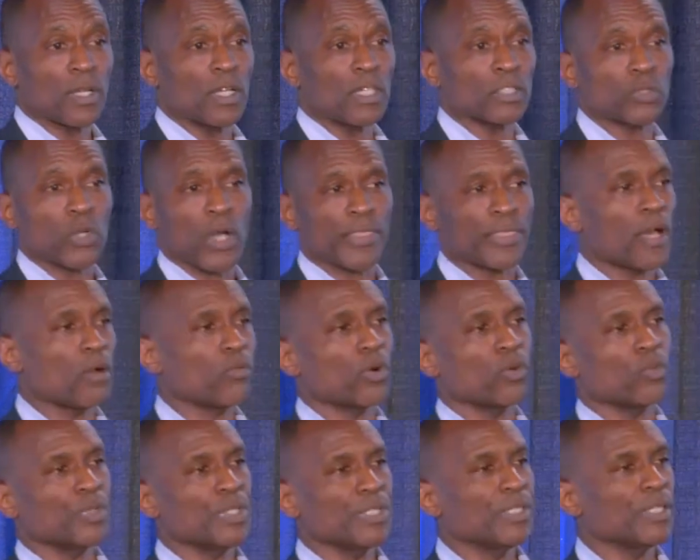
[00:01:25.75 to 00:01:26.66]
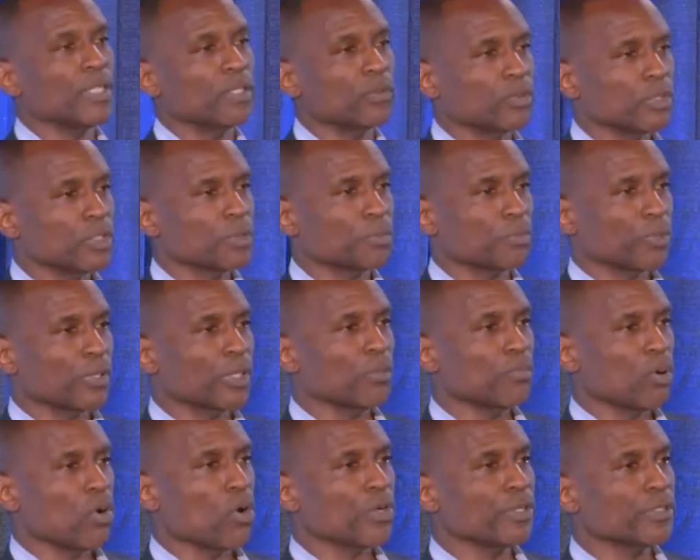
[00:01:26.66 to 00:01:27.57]
So I thought what we did was pretty
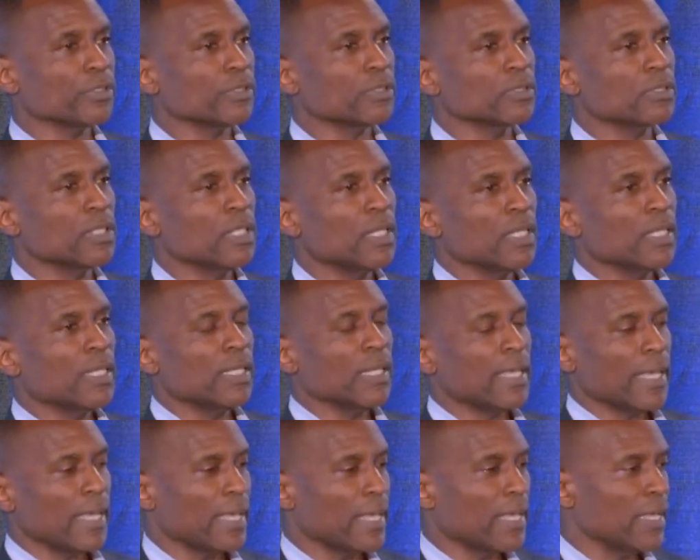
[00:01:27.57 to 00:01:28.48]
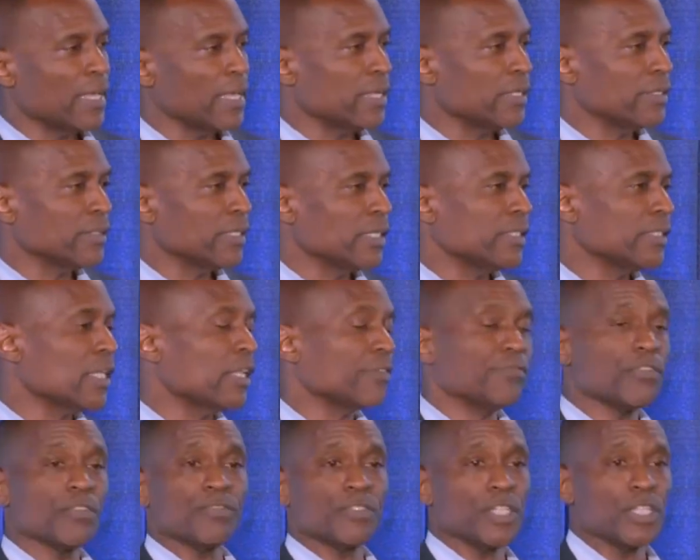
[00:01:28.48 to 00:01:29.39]
important. And in that
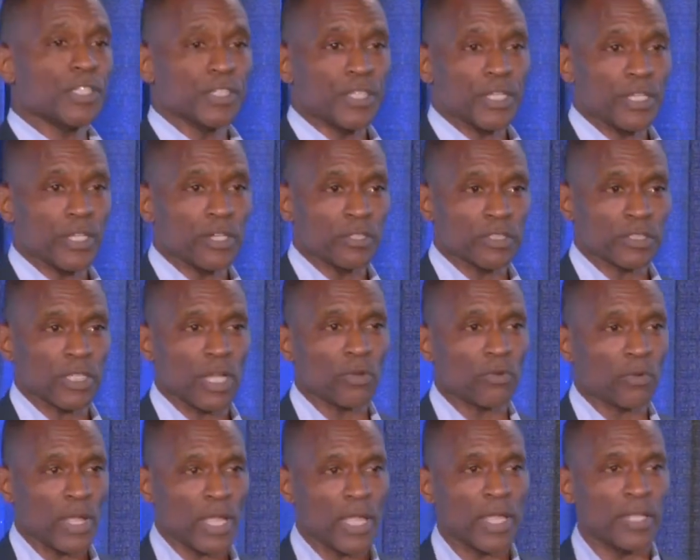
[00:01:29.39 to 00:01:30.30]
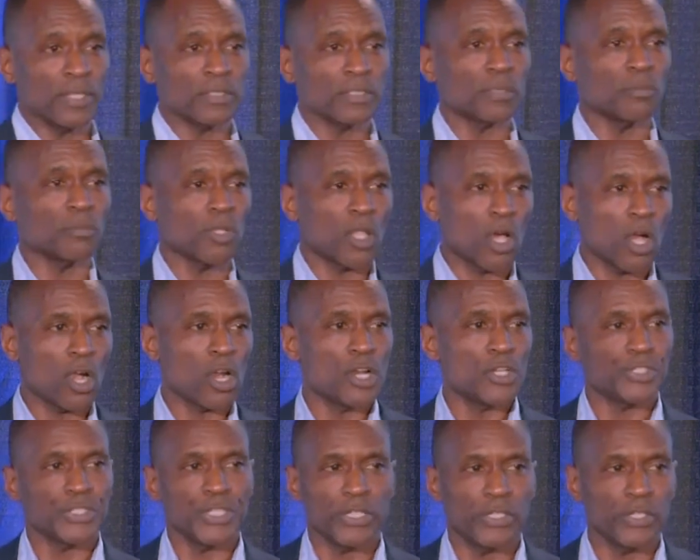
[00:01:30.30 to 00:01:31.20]
15 years, I ran some
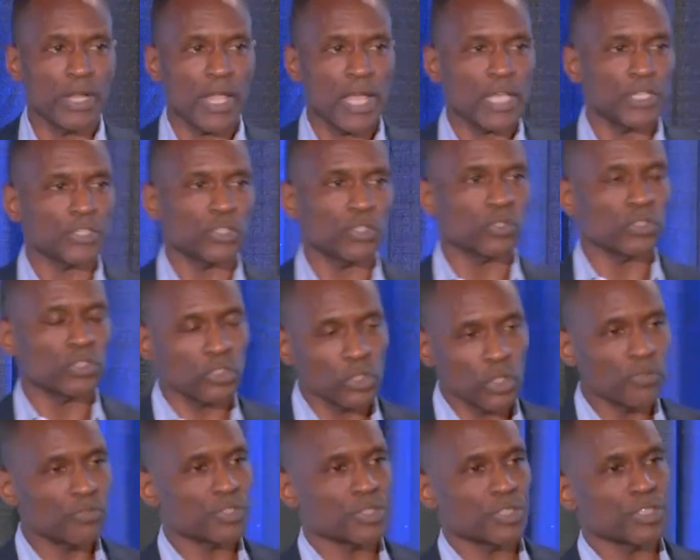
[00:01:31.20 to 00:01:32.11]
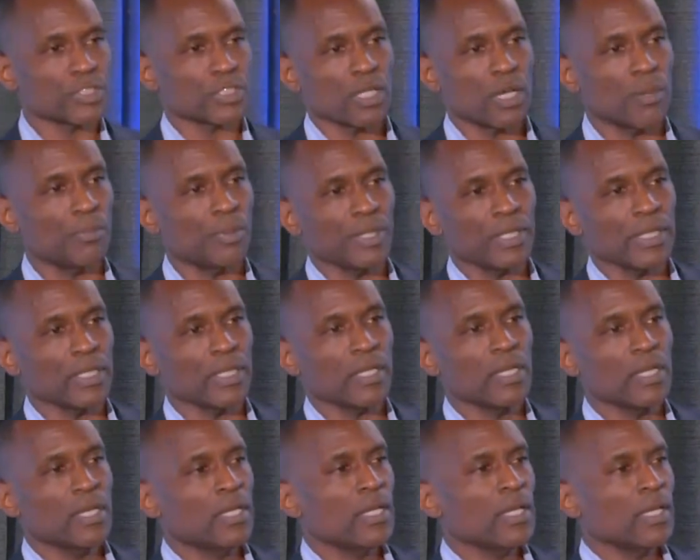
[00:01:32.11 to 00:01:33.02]
large international services
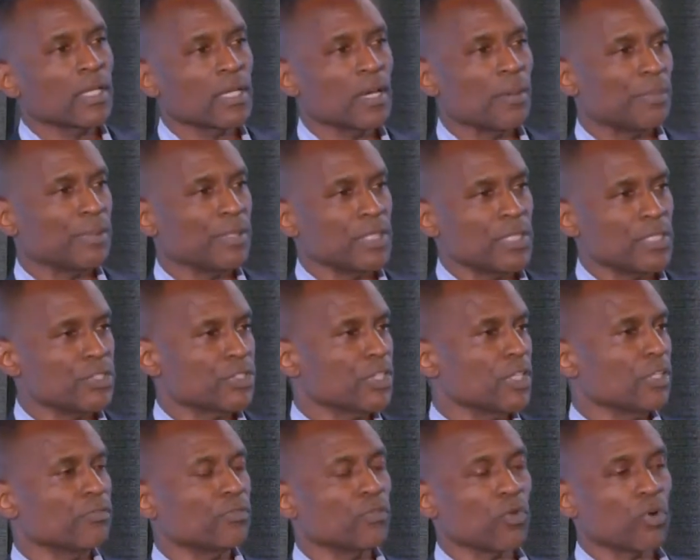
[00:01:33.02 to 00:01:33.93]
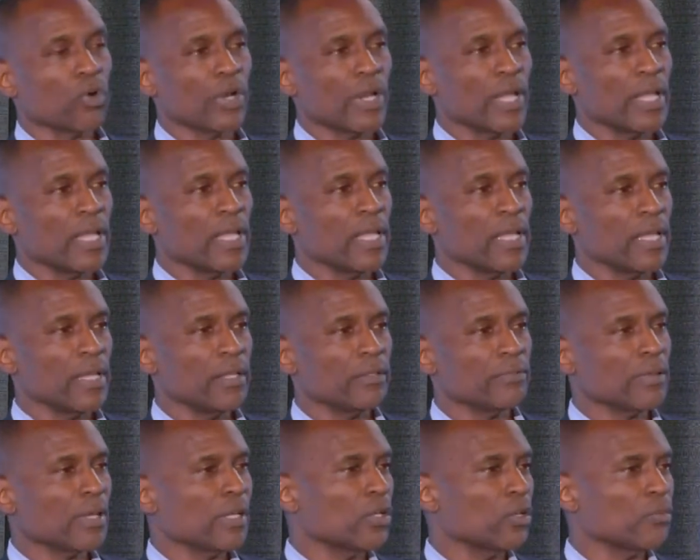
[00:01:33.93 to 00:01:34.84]
companies, and for
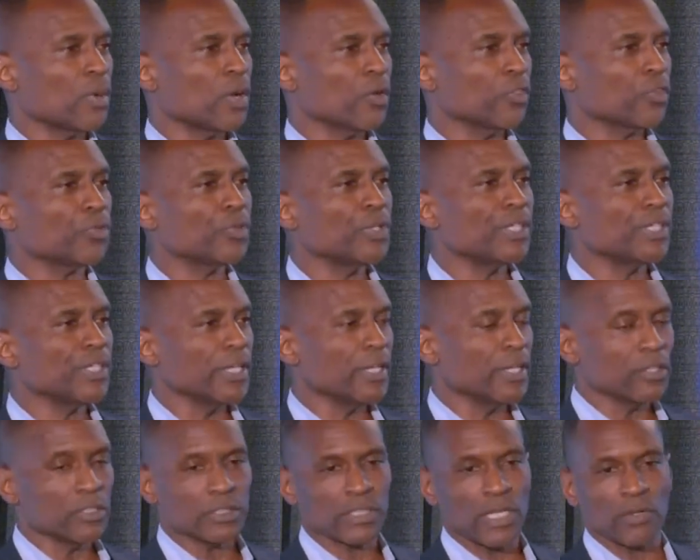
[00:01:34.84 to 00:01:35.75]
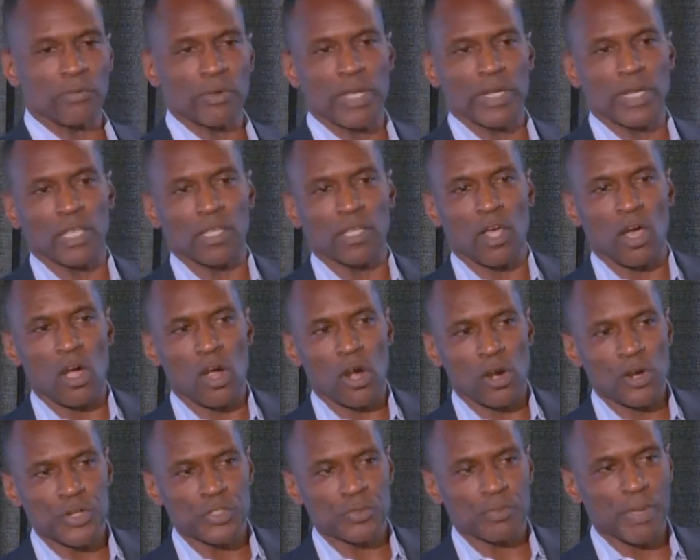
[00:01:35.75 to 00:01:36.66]
about 3 years, I ran a
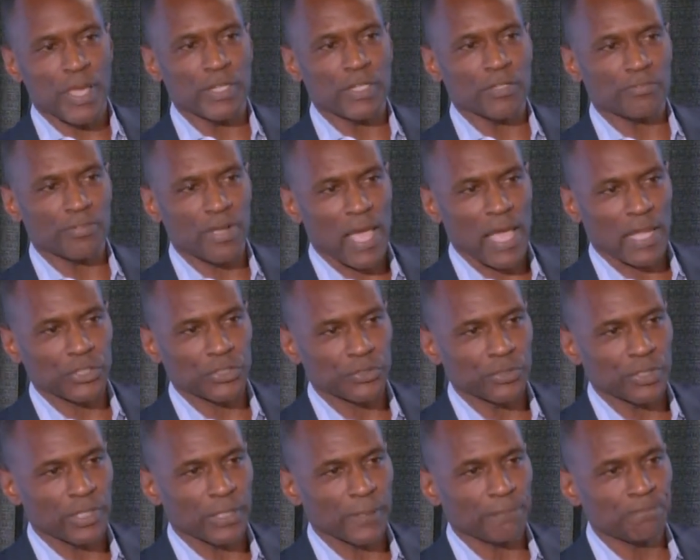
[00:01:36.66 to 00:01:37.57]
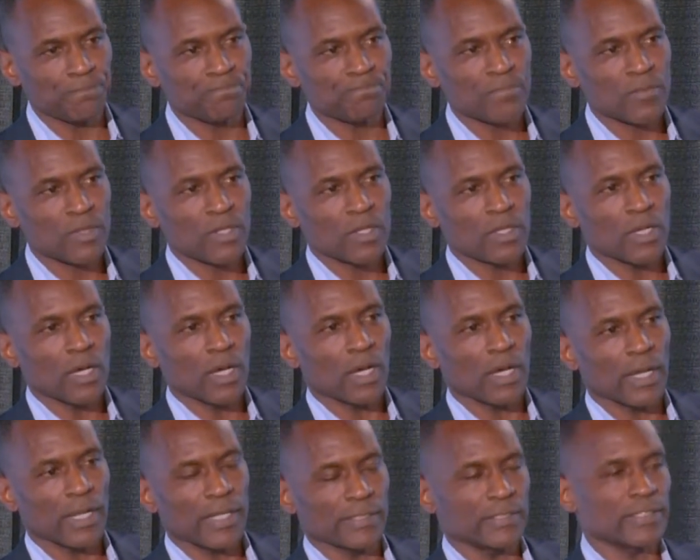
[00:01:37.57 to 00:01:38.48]
large manufacturing
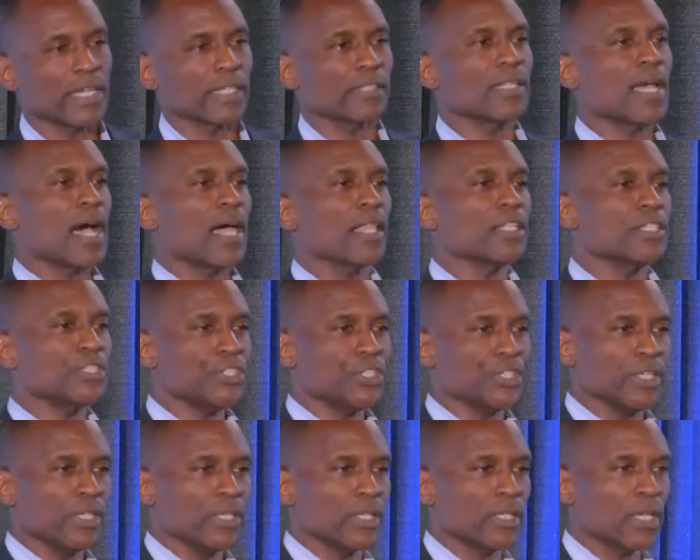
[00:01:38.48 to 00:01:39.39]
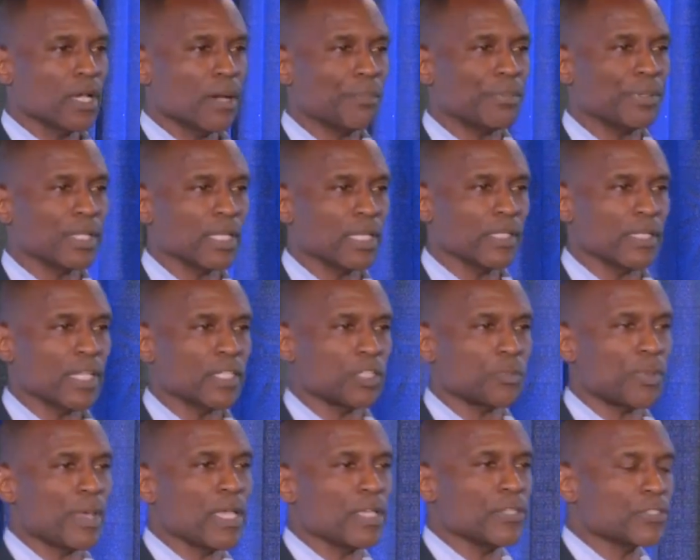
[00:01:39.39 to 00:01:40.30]
and technology company in that
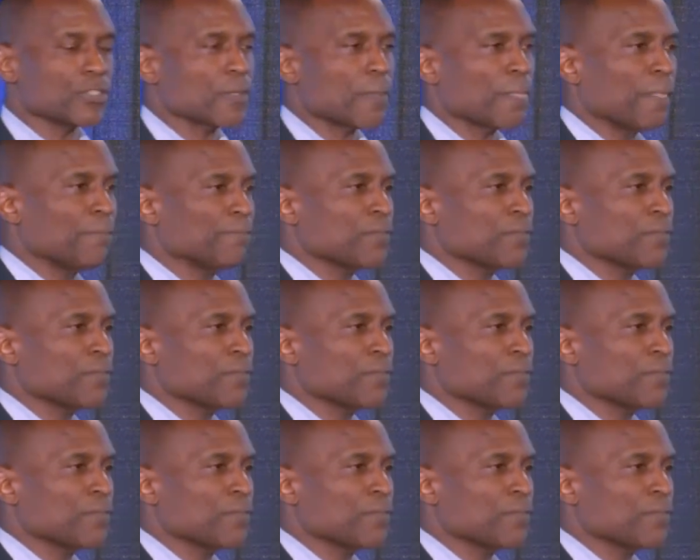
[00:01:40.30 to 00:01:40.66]
space.